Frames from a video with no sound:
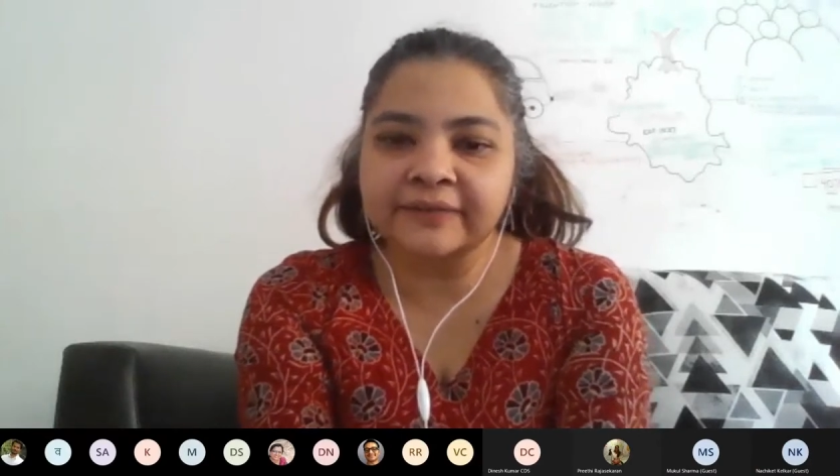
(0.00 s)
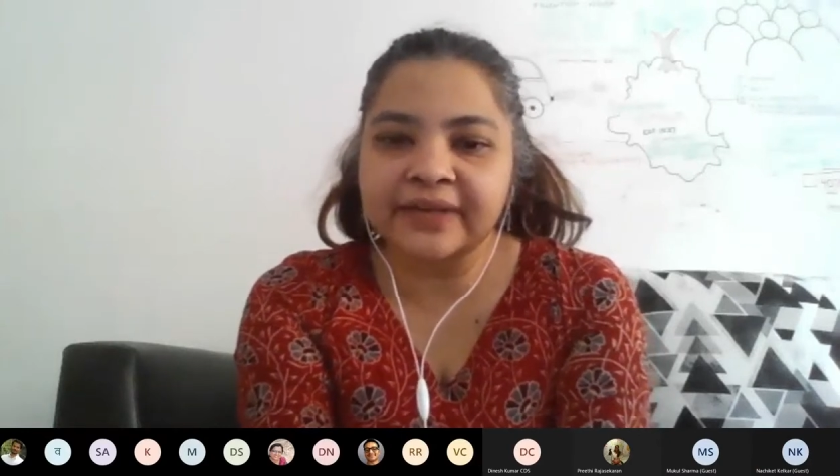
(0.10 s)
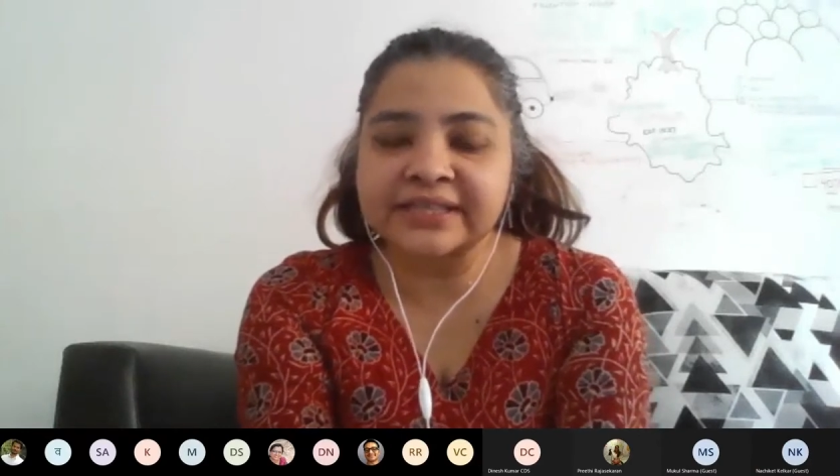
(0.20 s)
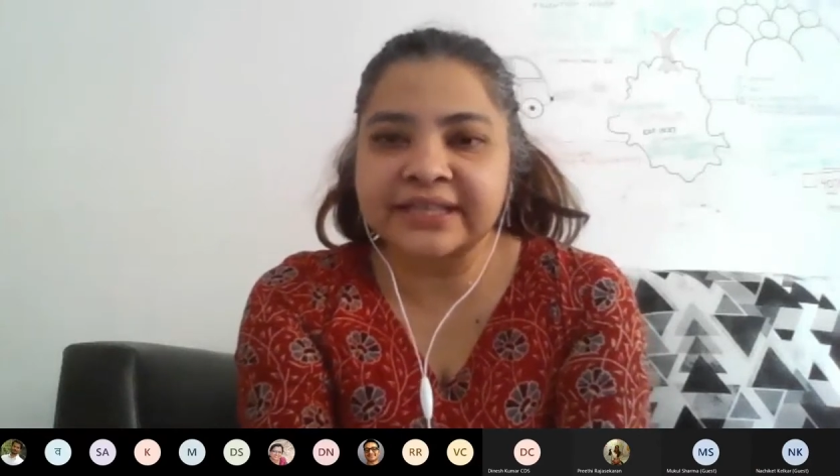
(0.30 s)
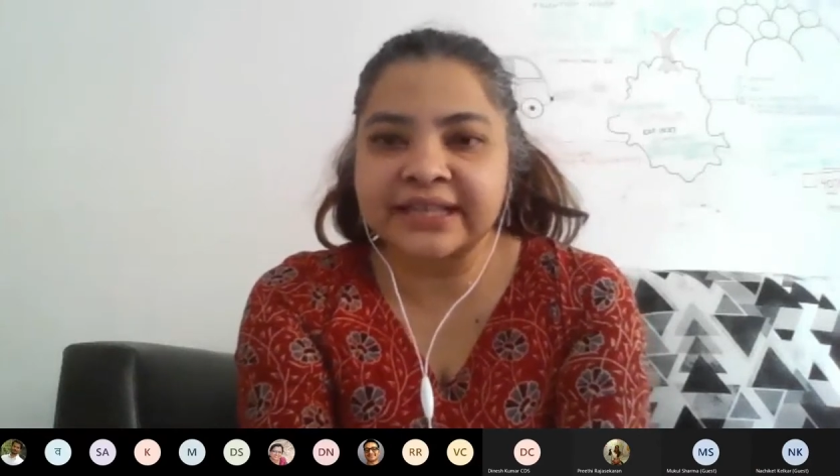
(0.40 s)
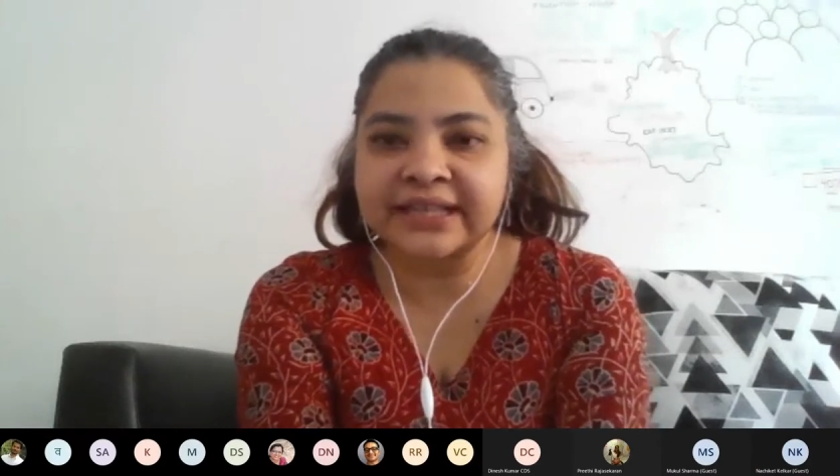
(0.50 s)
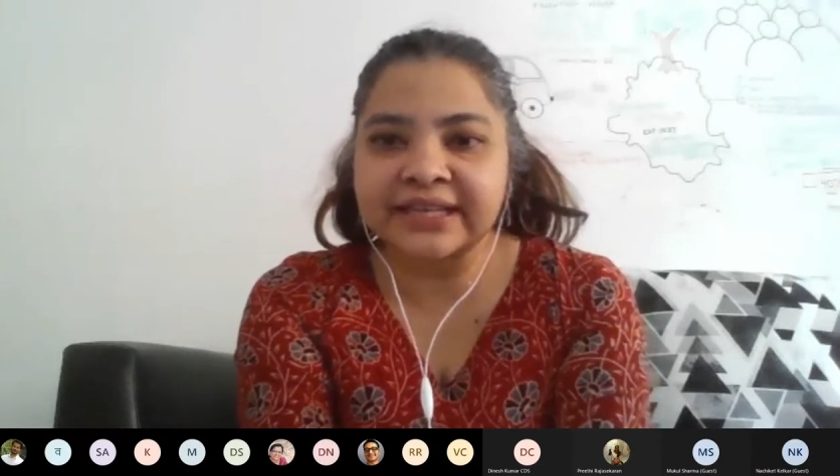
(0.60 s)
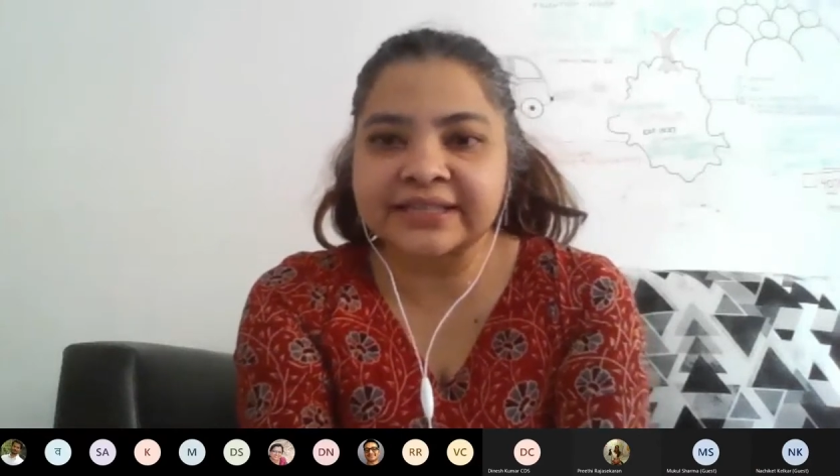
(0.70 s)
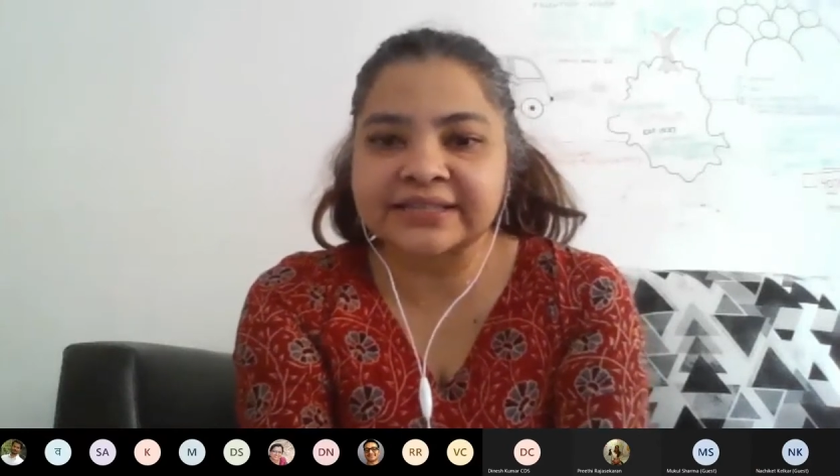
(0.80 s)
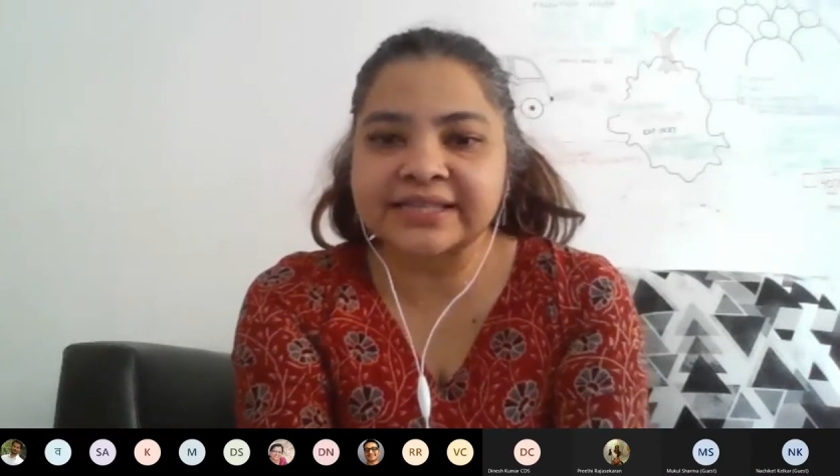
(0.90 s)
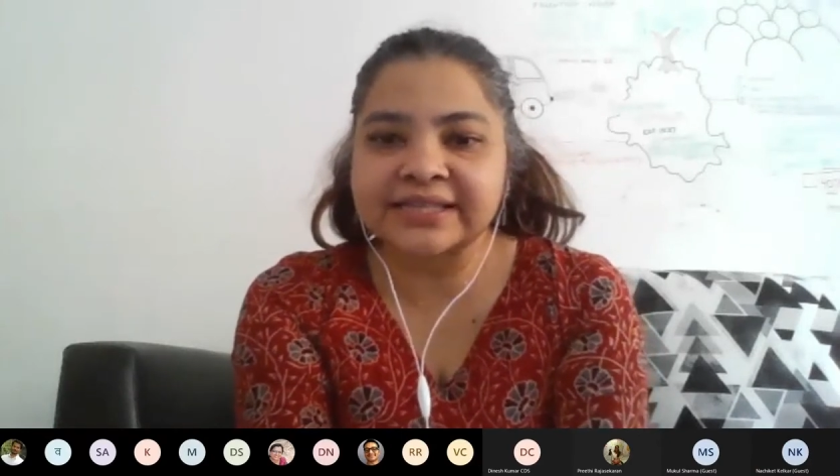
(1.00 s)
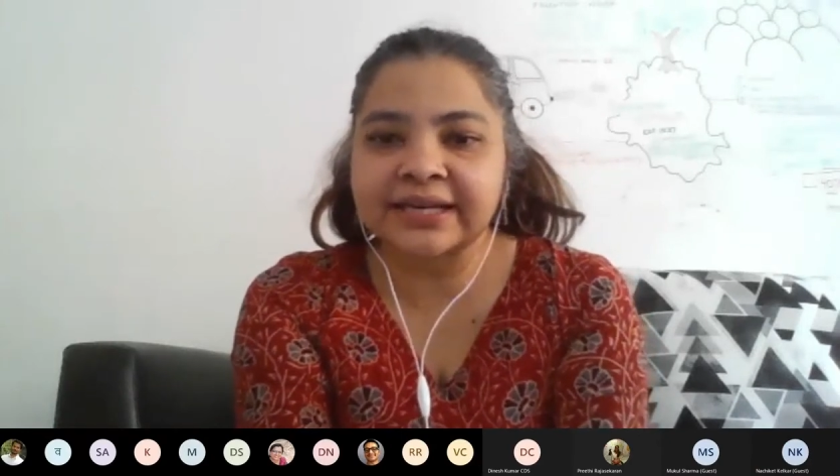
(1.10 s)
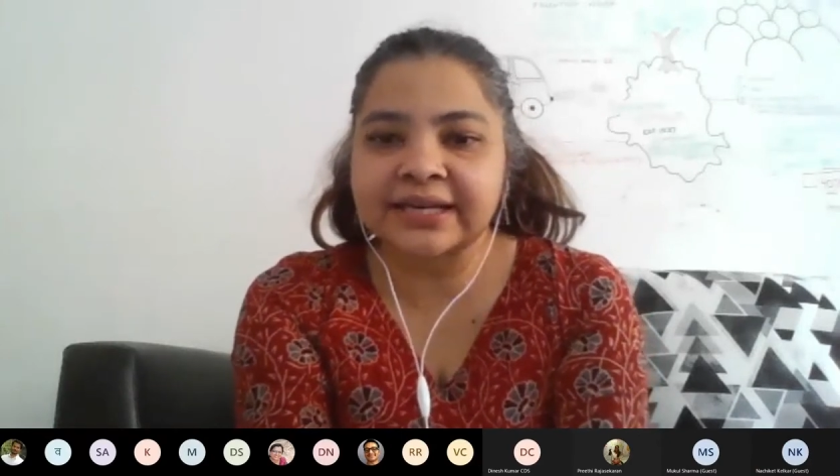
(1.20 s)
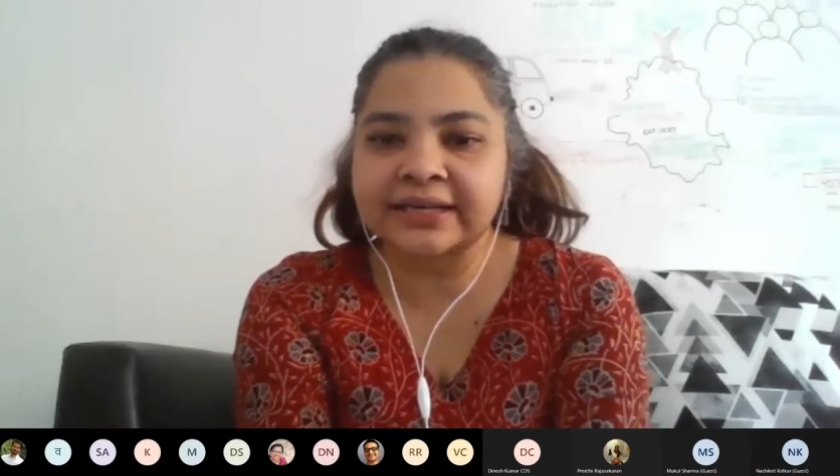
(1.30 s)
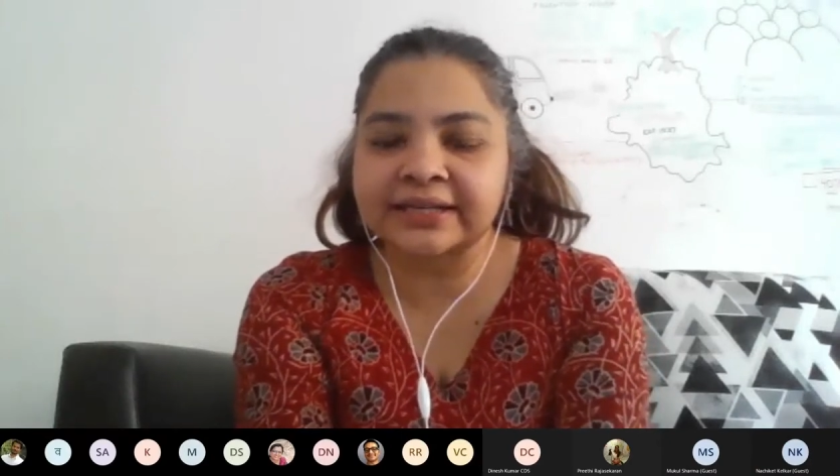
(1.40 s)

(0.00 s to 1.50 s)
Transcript: facilitates uh,